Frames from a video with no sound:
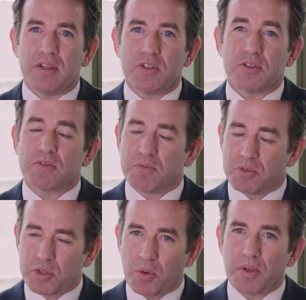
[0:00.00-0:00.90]

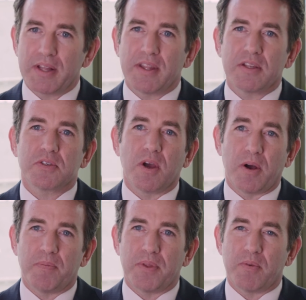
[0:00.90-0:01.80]
Just don't let things
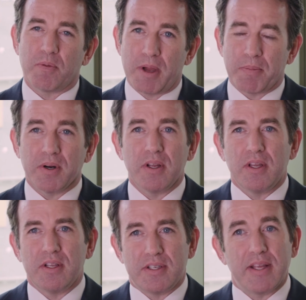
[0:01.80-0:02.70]
go, and remember,
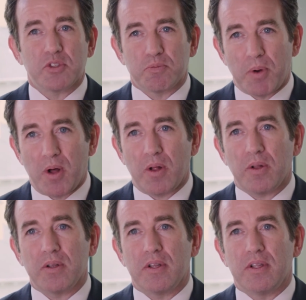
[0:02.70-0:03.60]
take
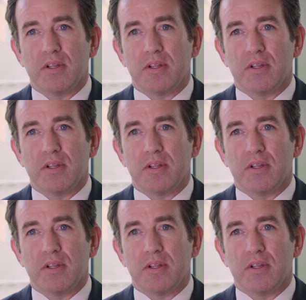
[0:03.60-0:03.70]
small,